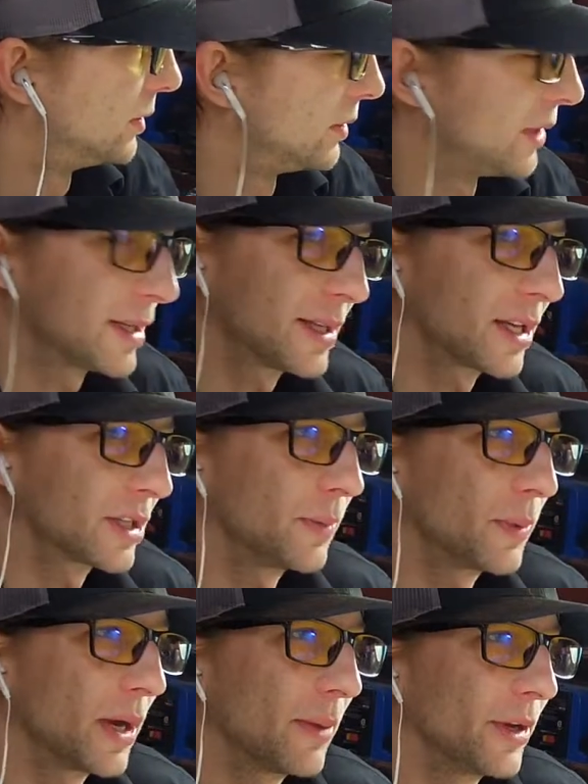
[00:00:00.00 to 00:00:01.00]
that's actually
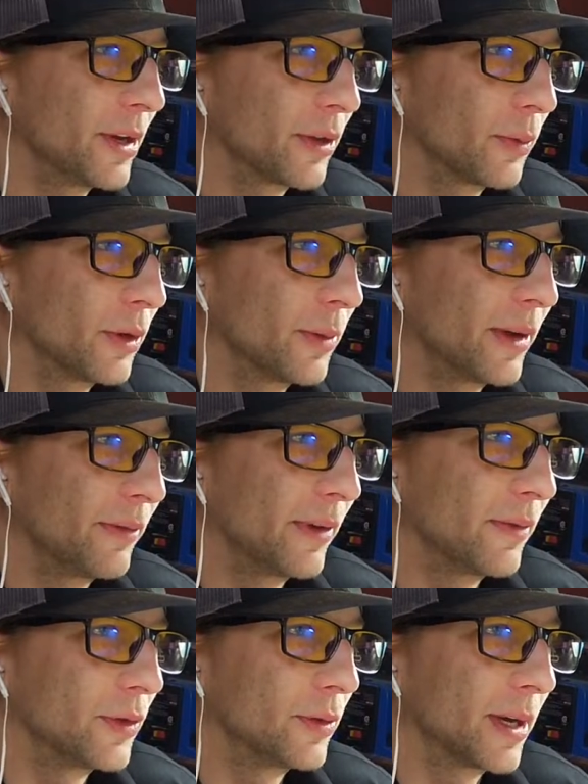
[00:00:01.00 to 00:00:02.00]
probably another one of my
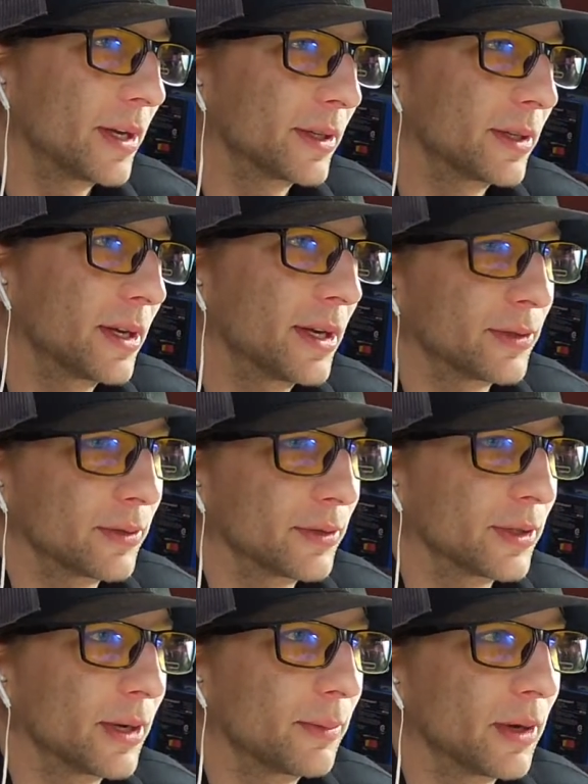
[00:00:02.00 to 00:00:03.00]
favorite Jurassic
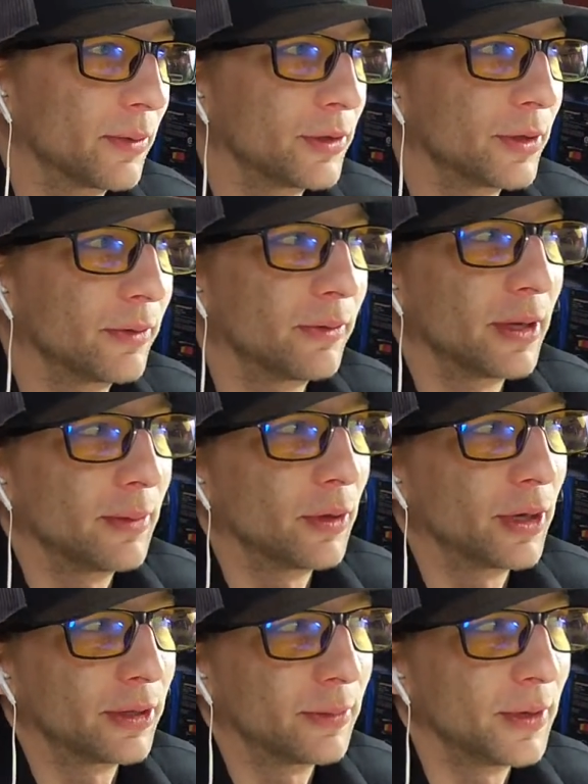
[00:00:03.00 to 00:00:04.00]
dinosaurs that I probably should have
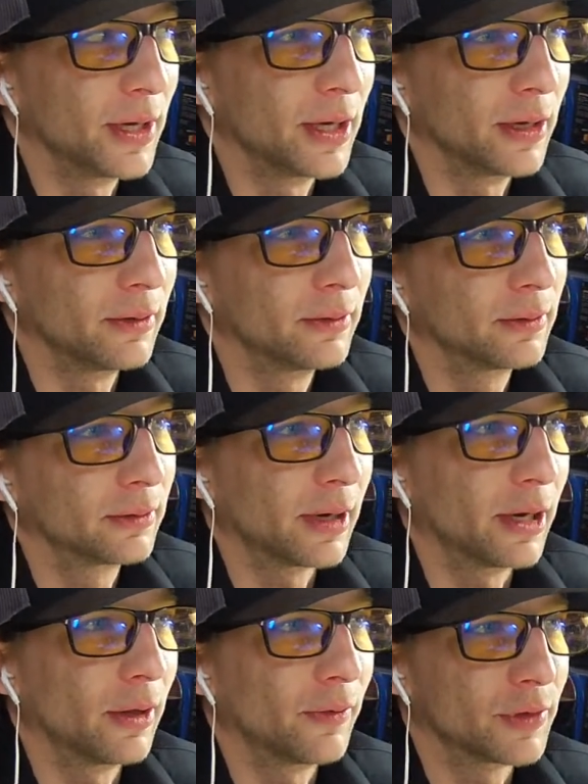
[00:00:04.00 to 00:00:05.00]
labeled at the beginning,
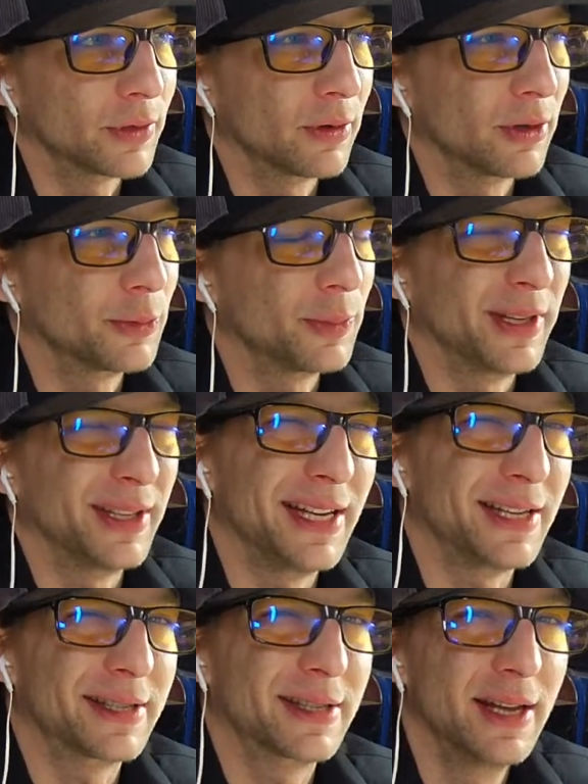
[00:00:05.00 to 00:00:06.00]
Cryolophosaurus. But
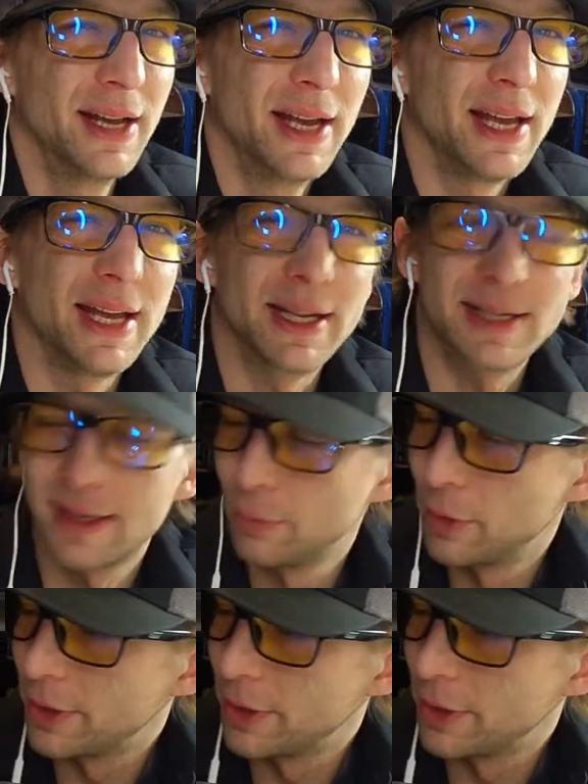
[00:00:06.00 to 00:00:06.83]
it's one